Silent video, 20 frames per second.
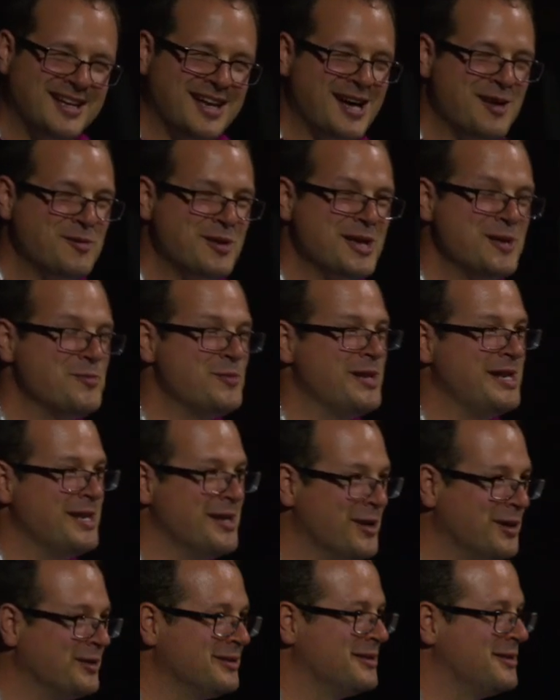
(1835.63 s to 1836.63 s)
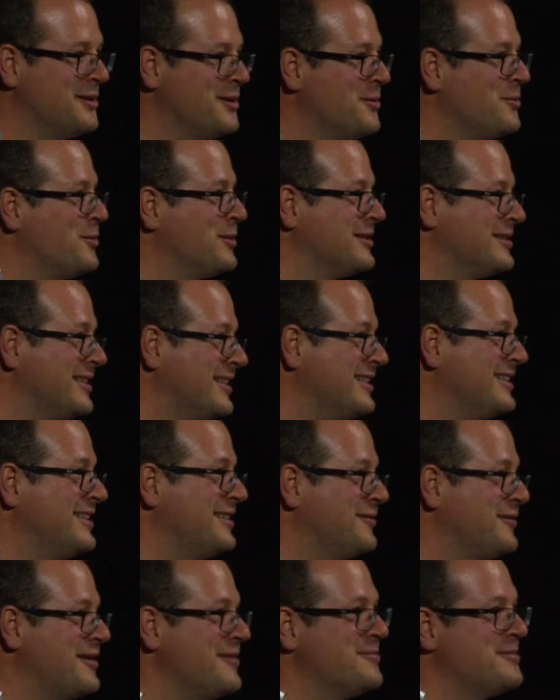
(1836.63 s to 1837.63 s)
How can we not know what
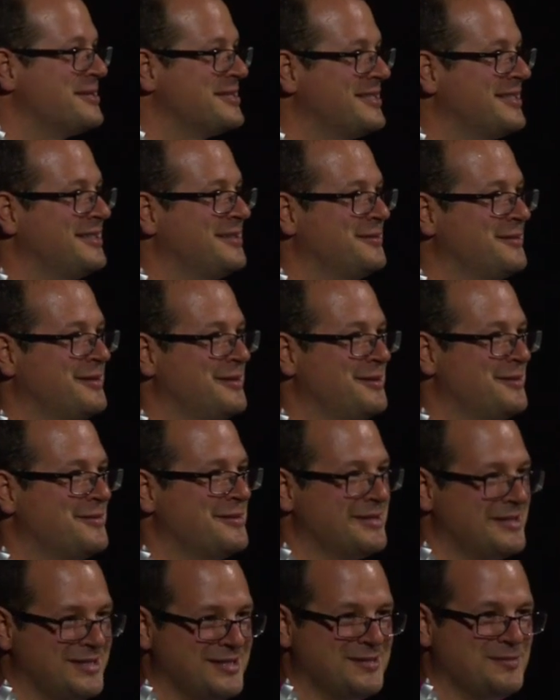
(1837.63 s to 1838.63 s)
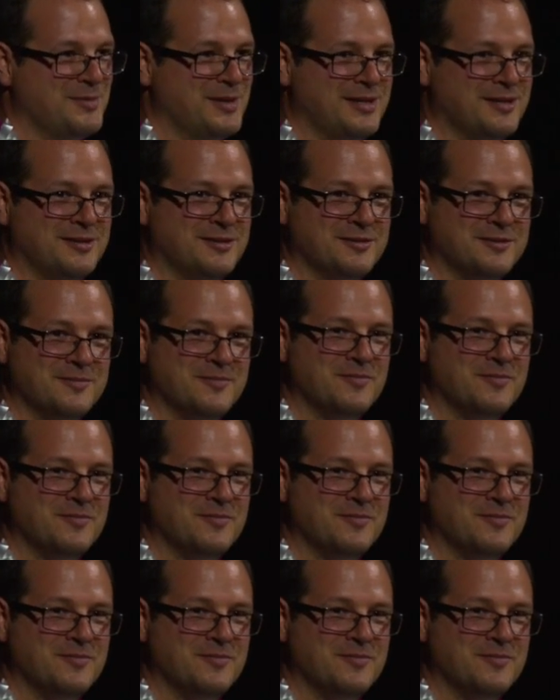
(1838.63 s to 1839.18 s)
95% of the universe is made of?